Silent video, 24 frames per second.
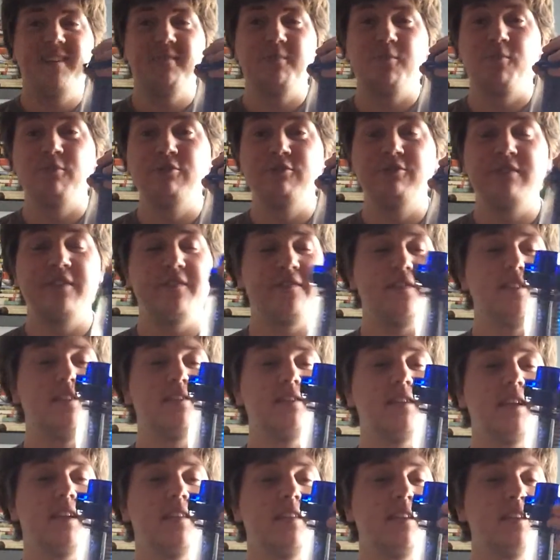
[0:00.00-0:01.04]
Water
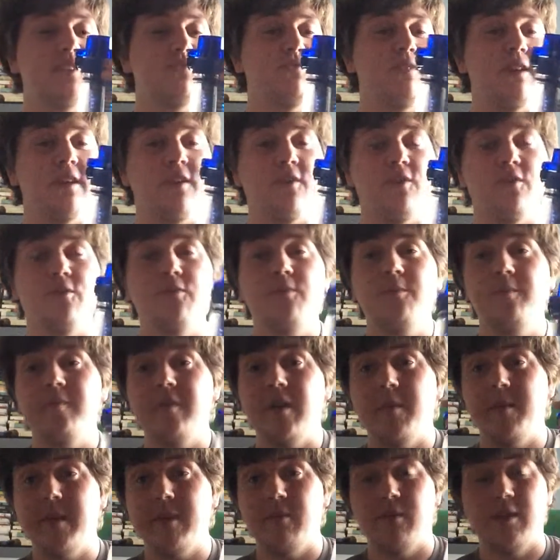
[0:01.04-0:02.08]
infuser. These are really cool.
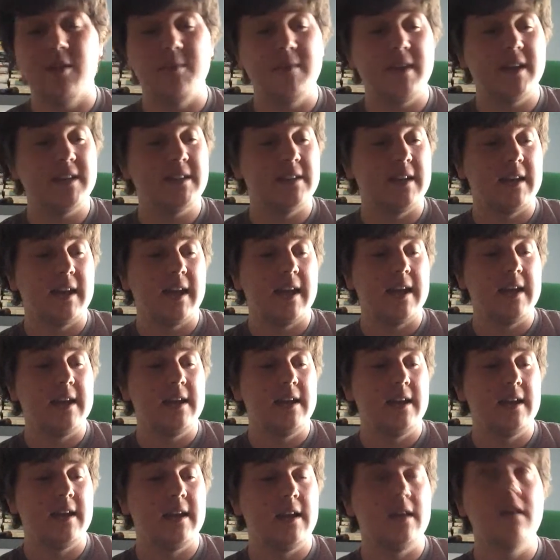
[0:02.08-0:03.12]
I picked one up yesterday.
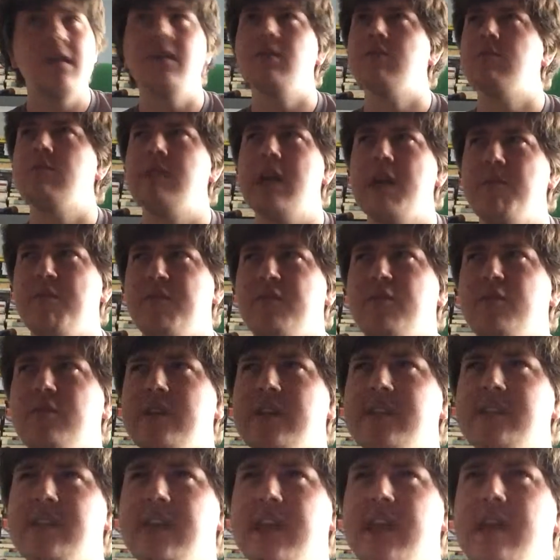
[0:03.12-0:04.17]
No, day before
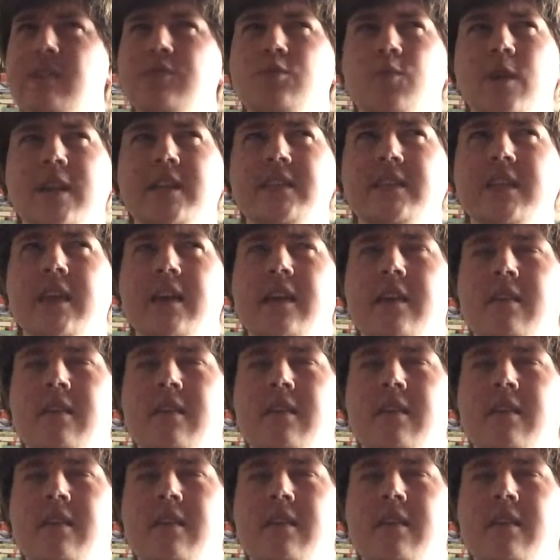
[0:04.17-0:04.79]
yesterday. It was Wednesday.